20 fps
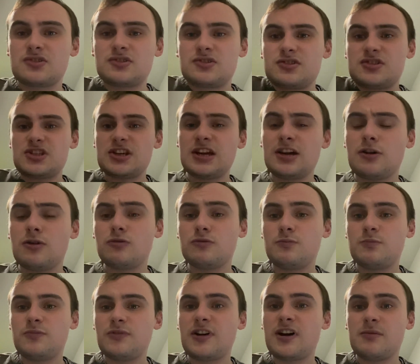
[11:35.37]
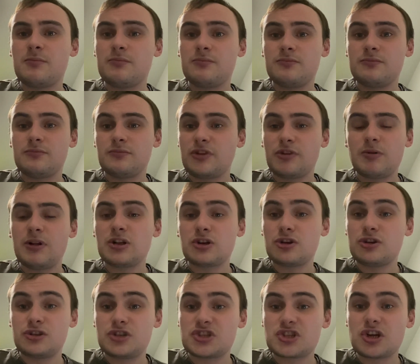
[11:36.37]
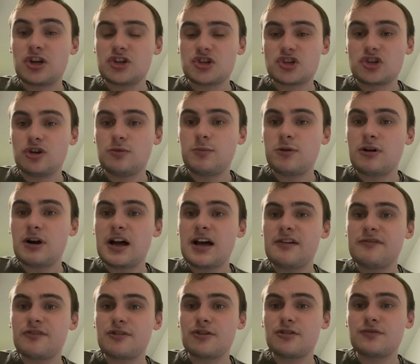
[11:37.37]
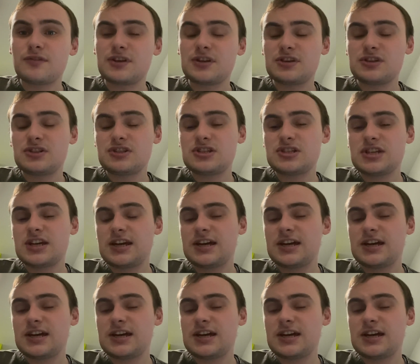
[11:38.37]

see how far Motherwell go in the Scottish Cup or whatever, and